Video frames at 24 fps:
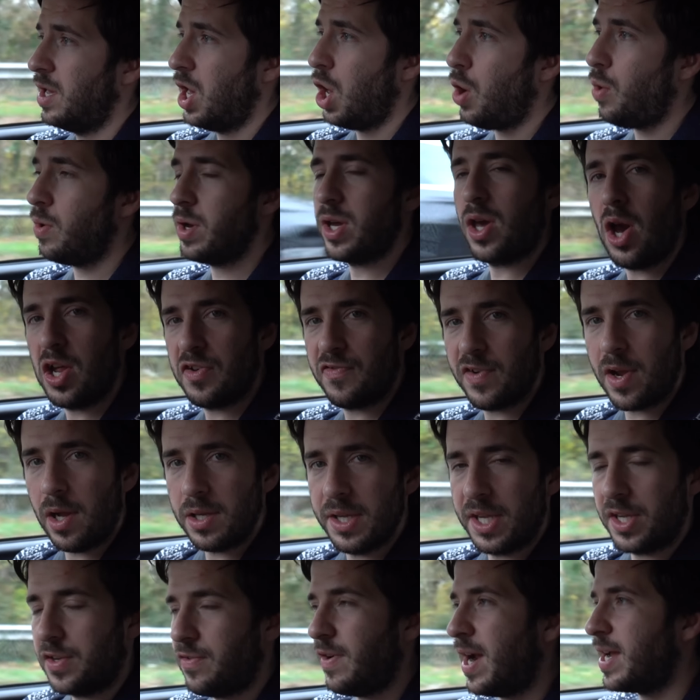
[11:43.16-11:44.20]
Oh, and guys,
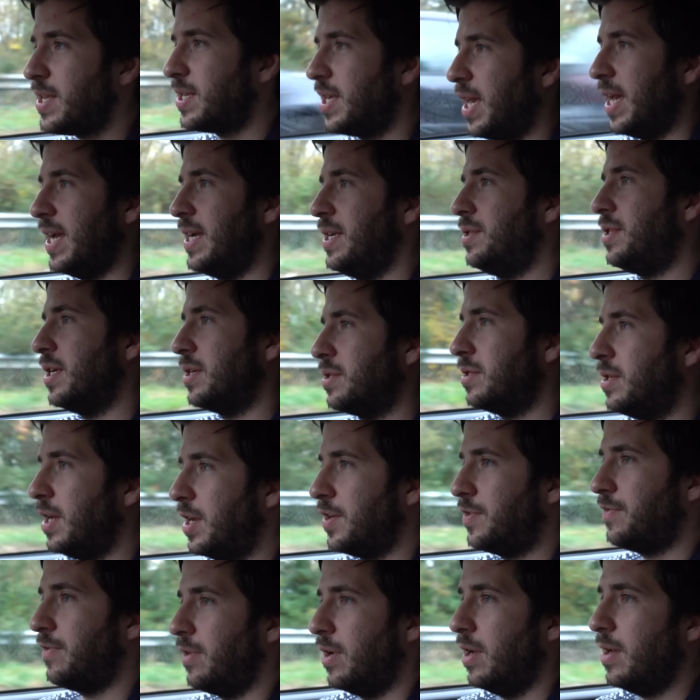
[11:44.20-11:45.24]
regarding track days,
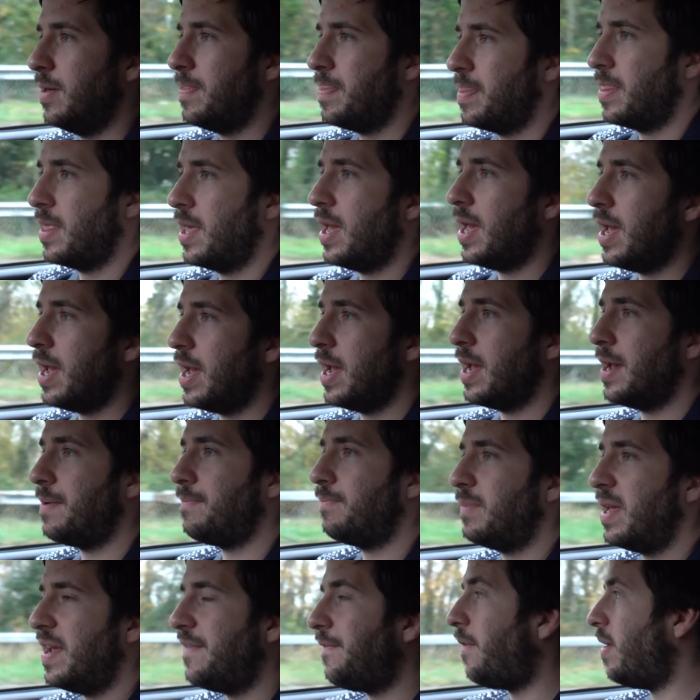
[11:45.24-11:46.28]
etc.,
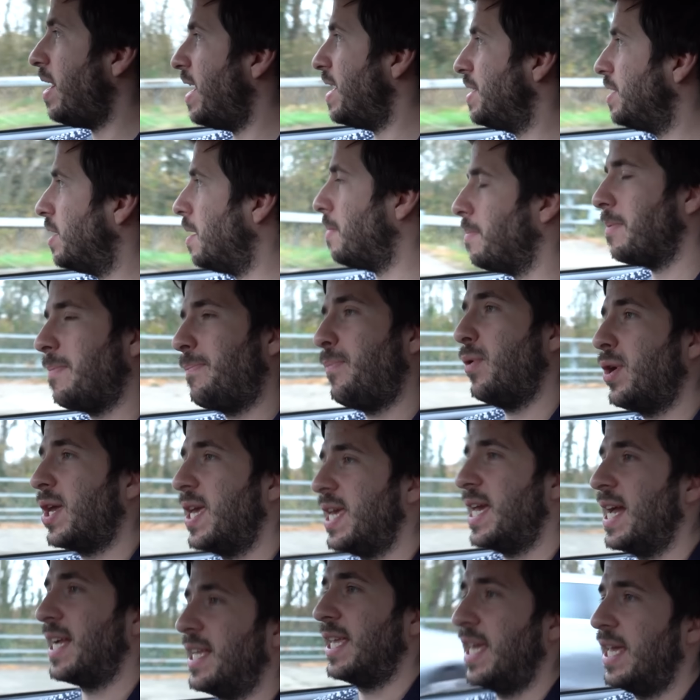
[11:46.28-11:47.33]
if I end up
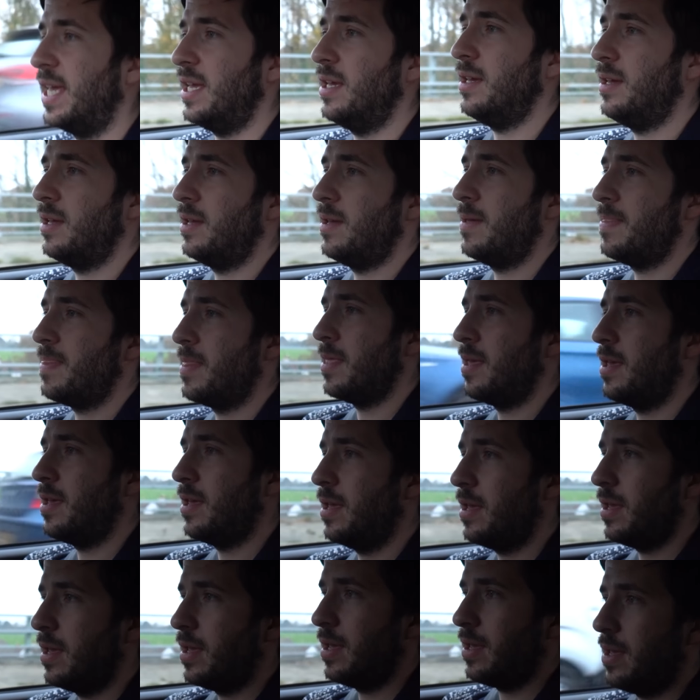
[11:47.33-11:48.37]
booking any,
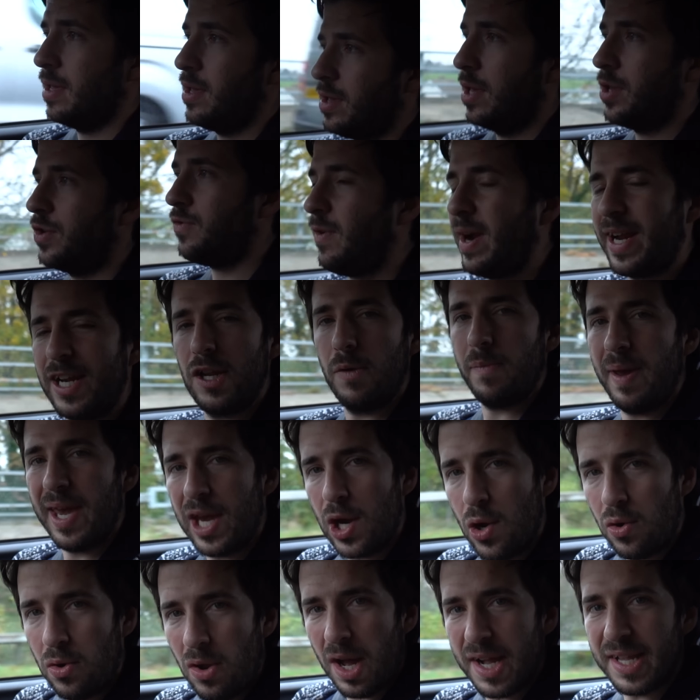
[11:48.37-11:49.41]
do you reckon it'd be a
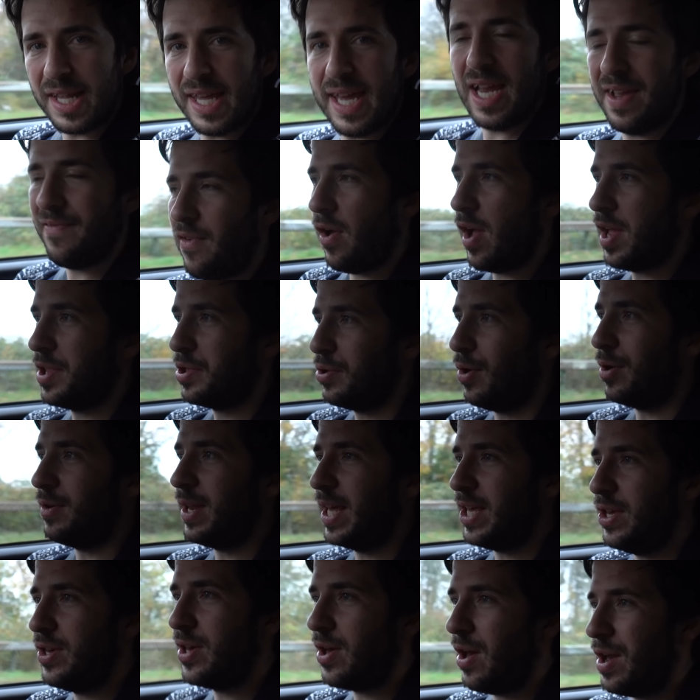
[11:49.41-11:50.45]
cool idea if I sort of
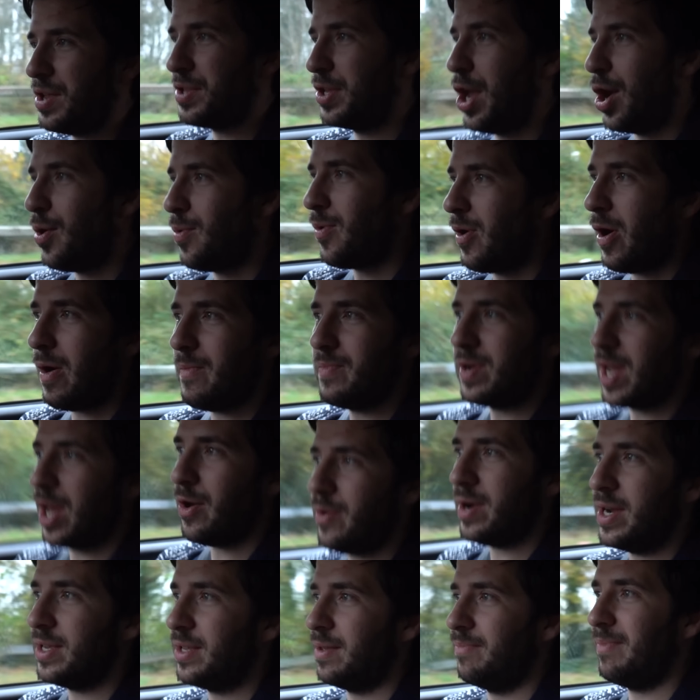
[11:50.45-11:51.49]
let you guys know where I'm
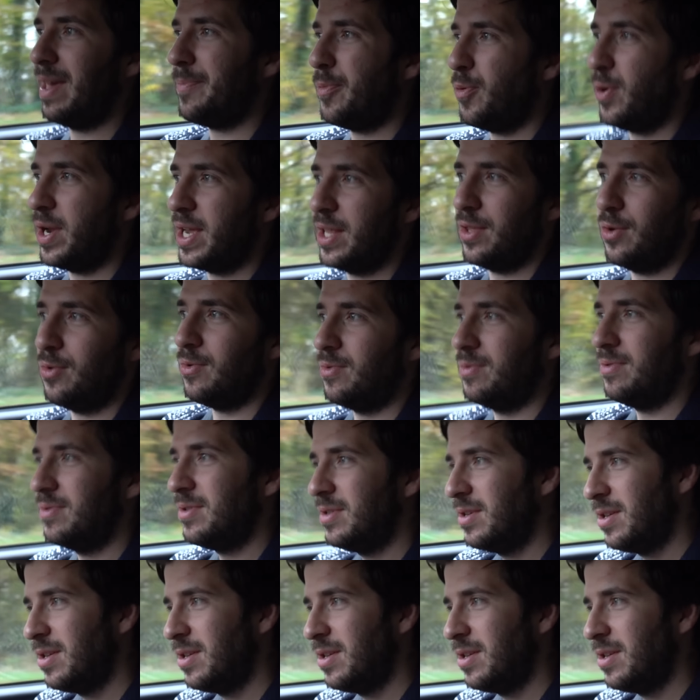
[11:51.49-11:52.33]
going and maybe we can all